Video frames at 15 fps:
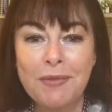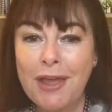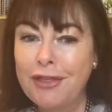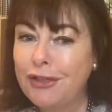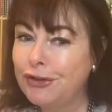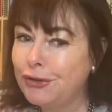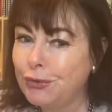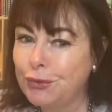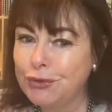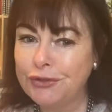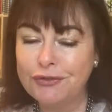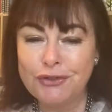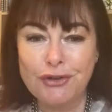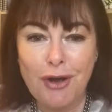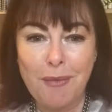the sort
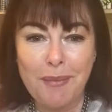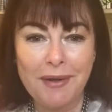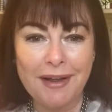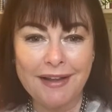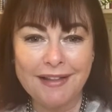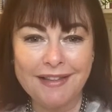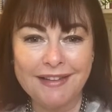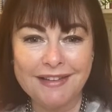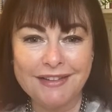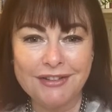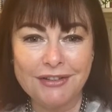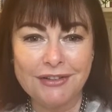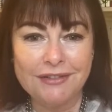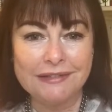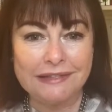of topic that
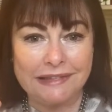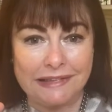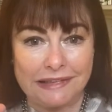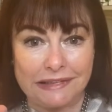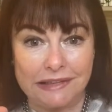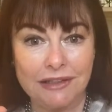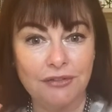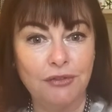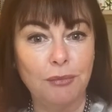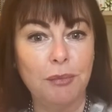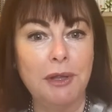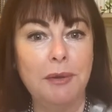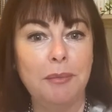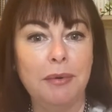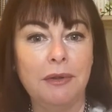sort of gives
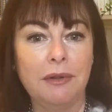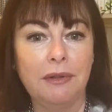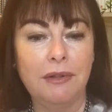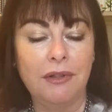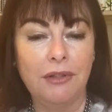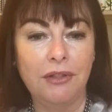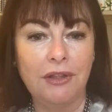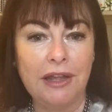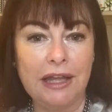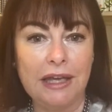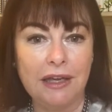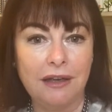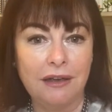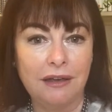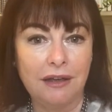people the
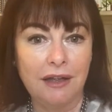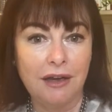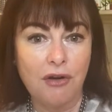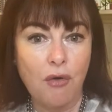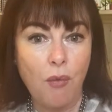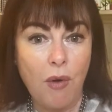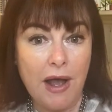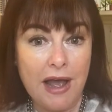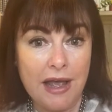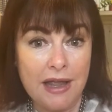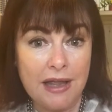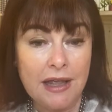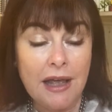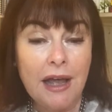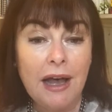ick in a
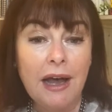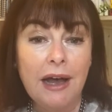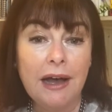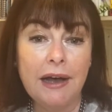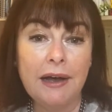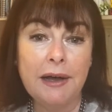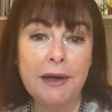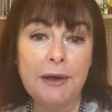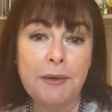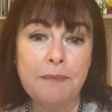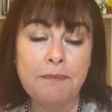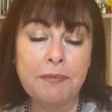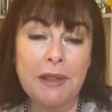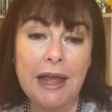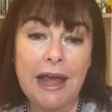way,
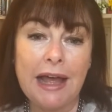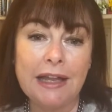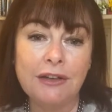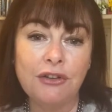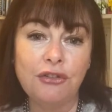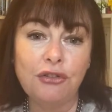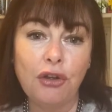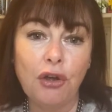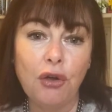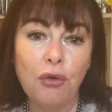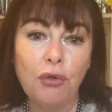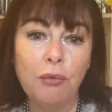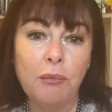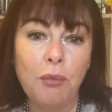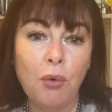and so
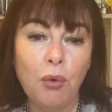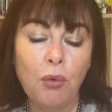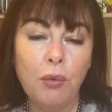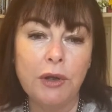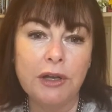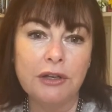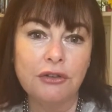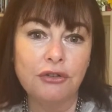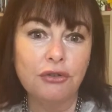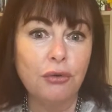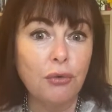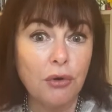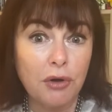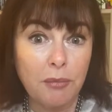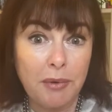the more we can
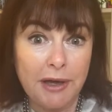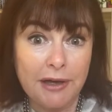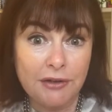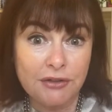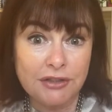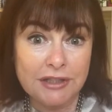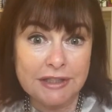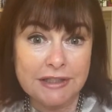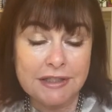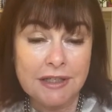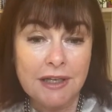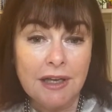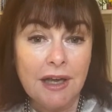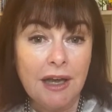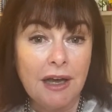talk about it,
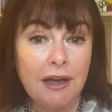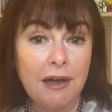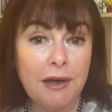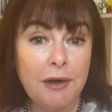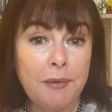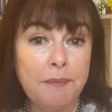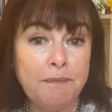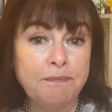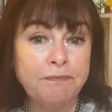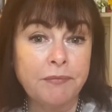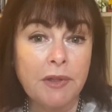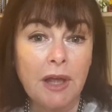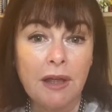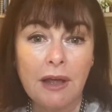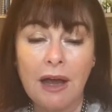
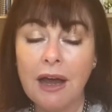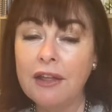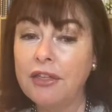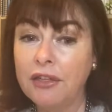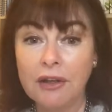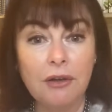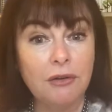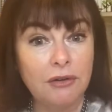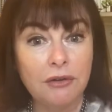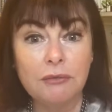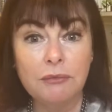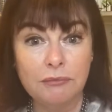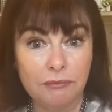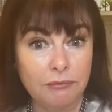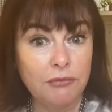I think
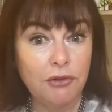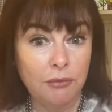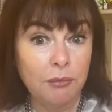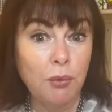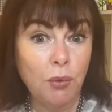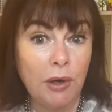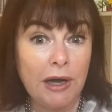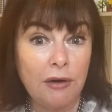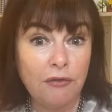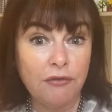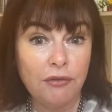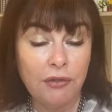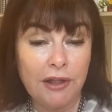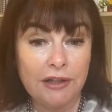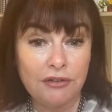the more
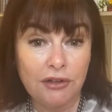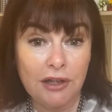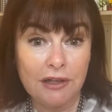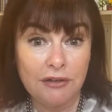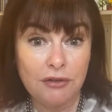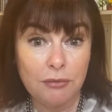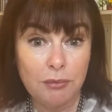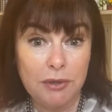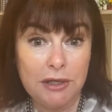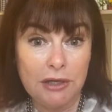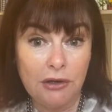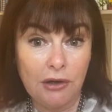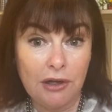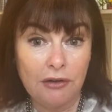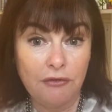helpful that's going to be
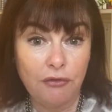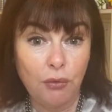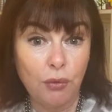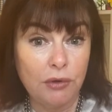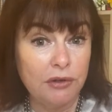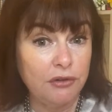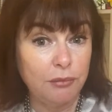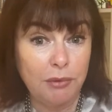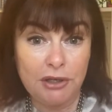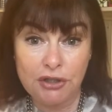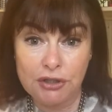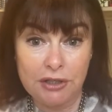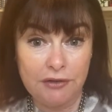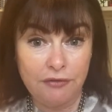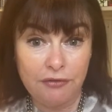going forward,
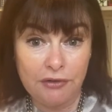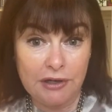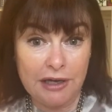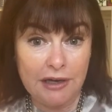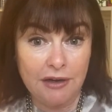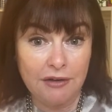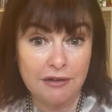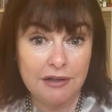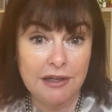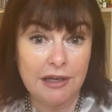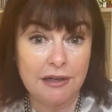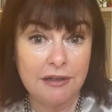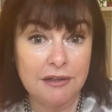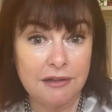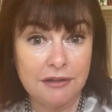especially for our
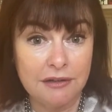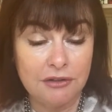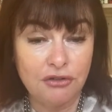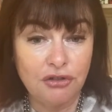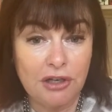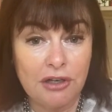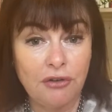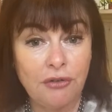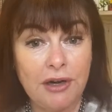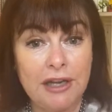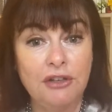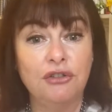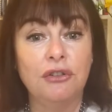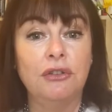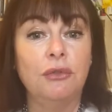younger
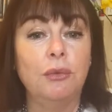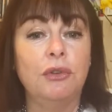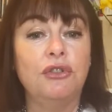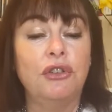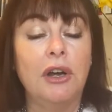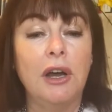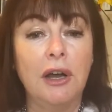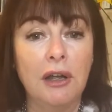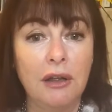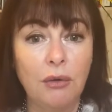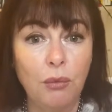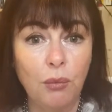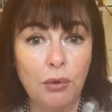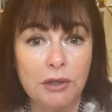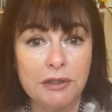generations, which I
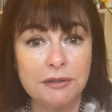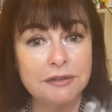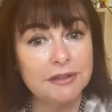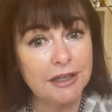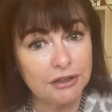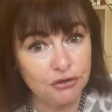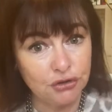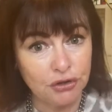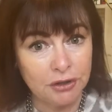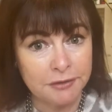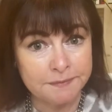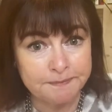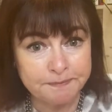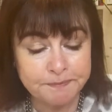will touch on.